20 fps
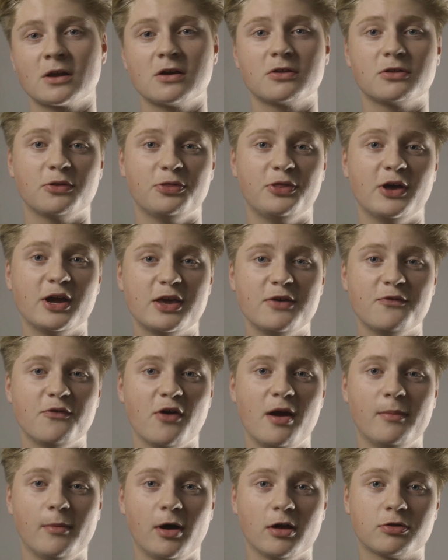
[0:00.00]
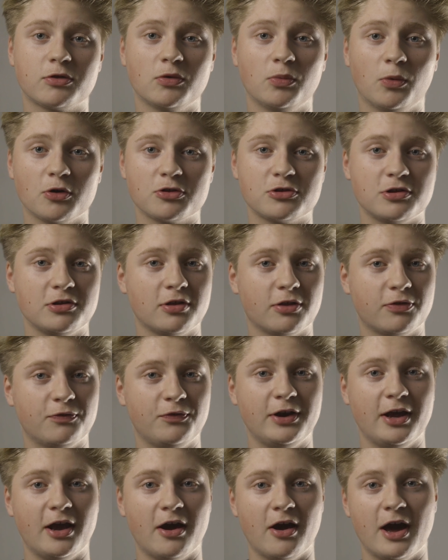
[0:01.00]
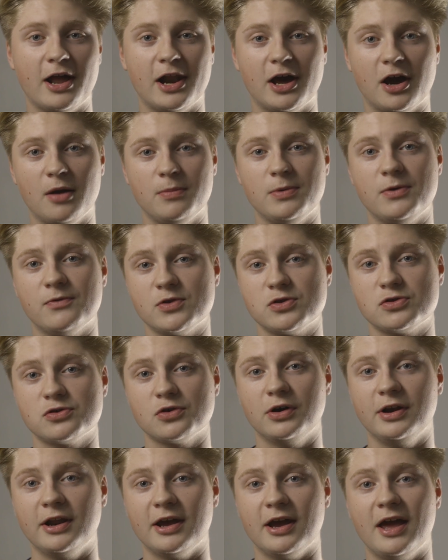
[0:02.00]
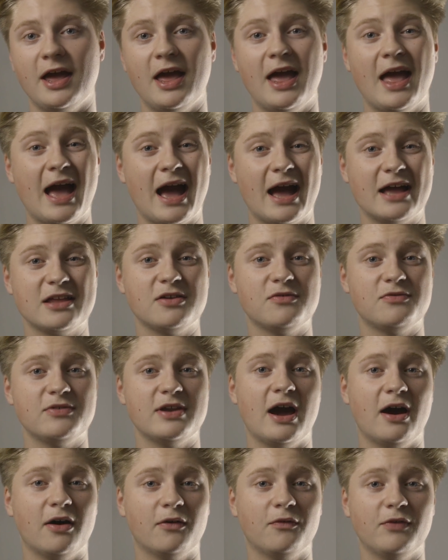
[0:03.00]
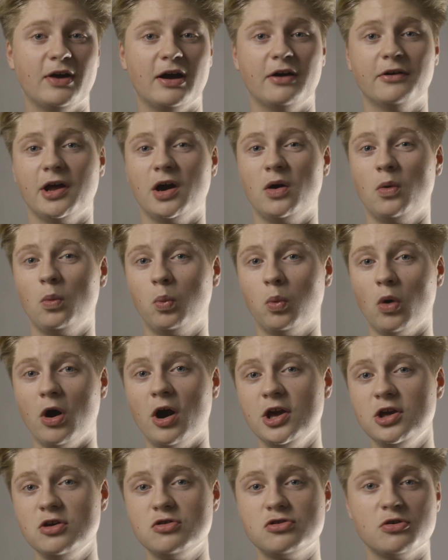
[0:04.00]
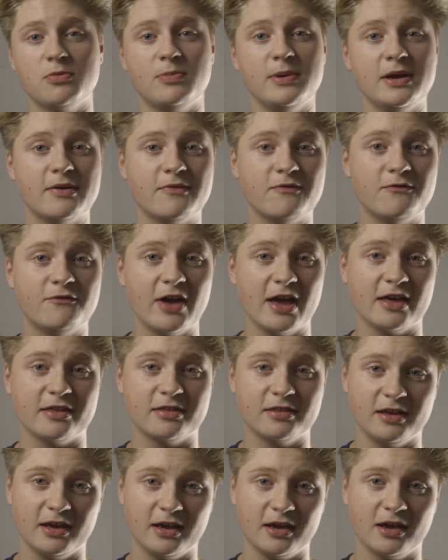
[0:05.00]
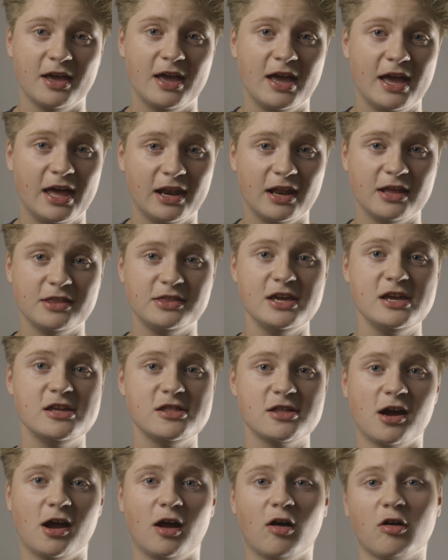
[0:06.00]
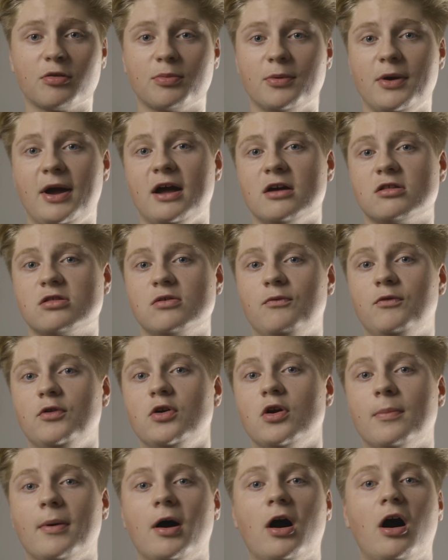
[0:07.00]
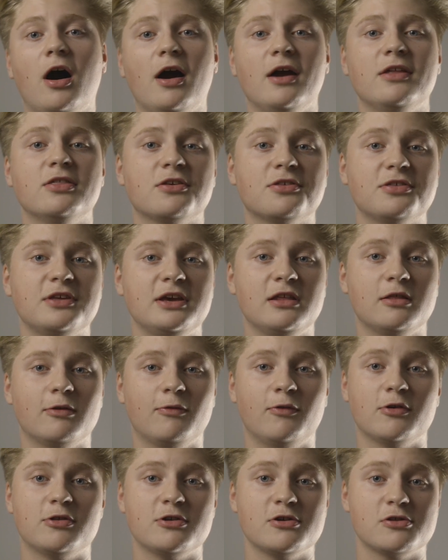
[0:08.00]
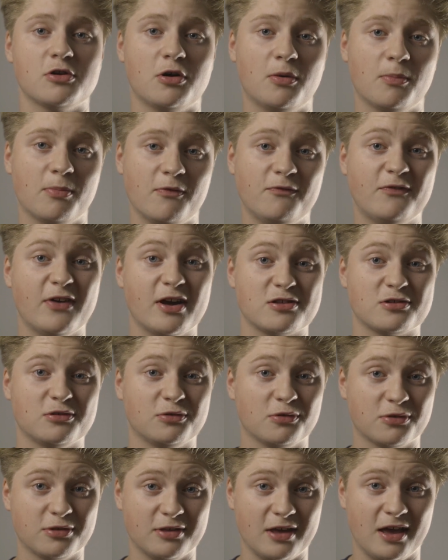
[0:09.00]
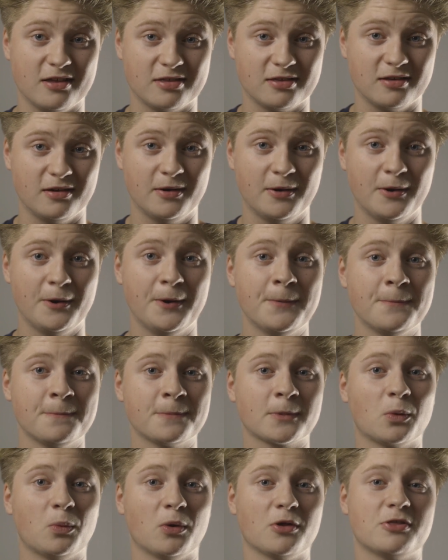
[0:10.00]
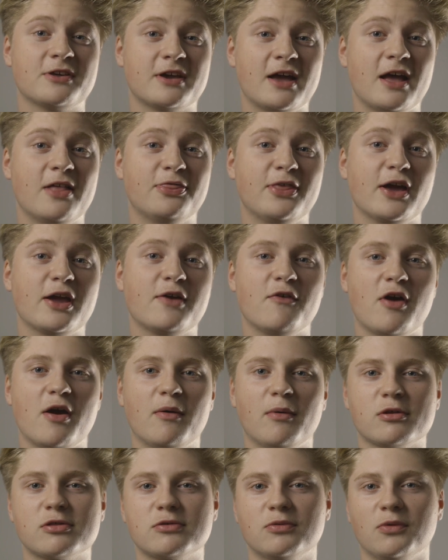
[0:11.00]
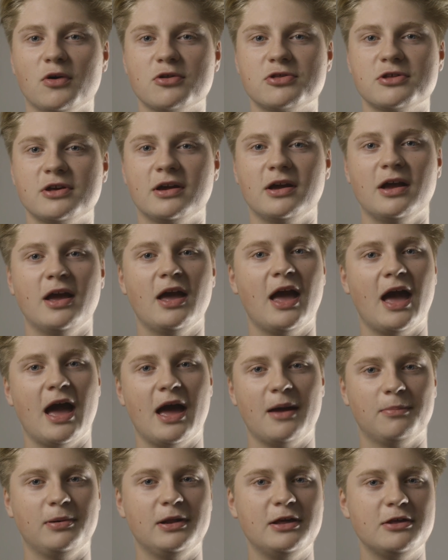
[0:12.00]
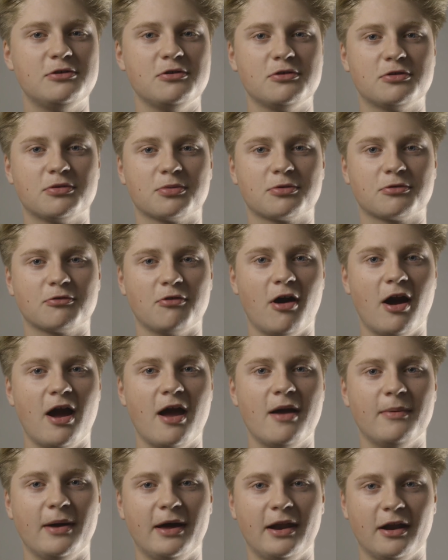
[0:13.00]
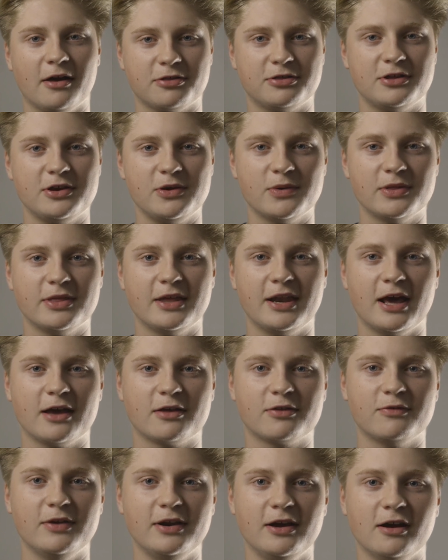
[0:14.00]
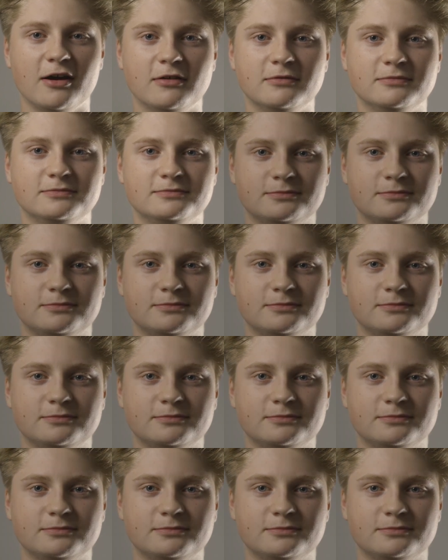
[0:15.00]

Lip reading: So thank you very much for watching this video, and I hope you've enjoyed it and you've now found out why you should be investing in a DJI Osmo Action for your behind the scenes footage on professional sets. Once again, thank you very much for watching, and please do subscribe, and I'll see you in the next video.